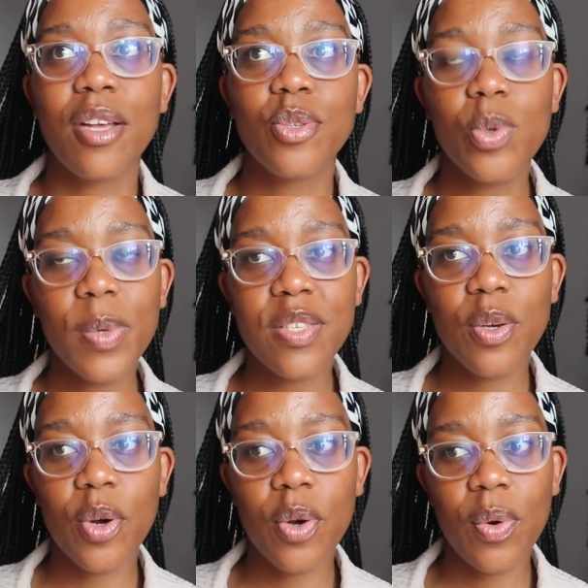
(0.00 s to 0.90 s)
2 weeks
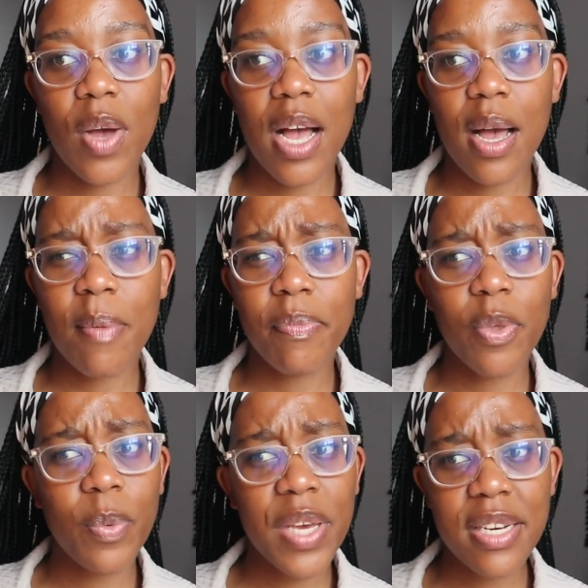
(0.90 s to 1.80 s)
ago,
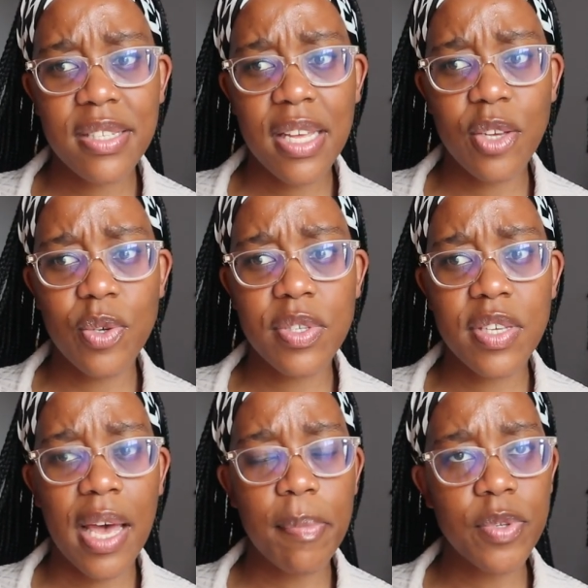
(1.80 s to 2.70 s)
the weirdest thing used
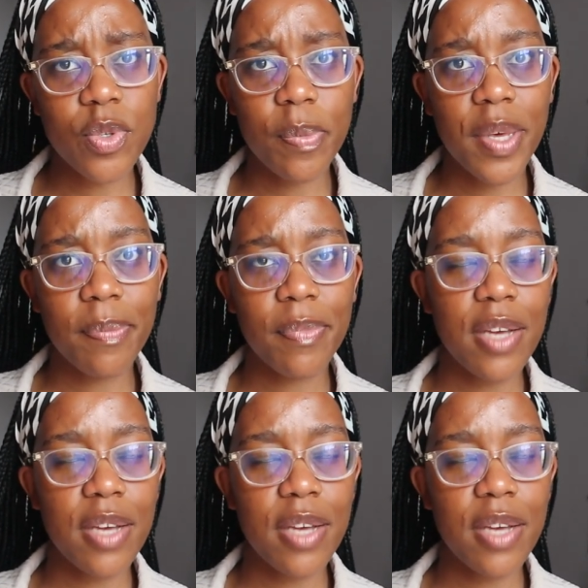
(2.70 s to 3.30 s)
to happen to me.